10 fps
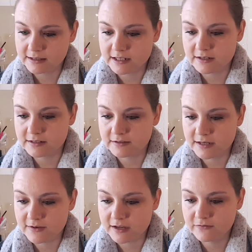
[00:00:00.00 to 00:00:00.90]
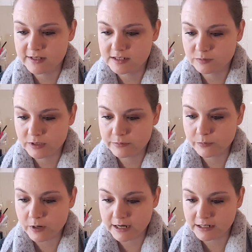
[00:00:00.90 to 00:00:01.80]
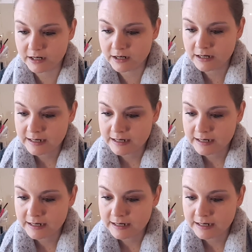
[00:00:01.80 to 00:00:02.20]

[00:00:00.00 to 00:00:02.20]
leaving it visibly brighter.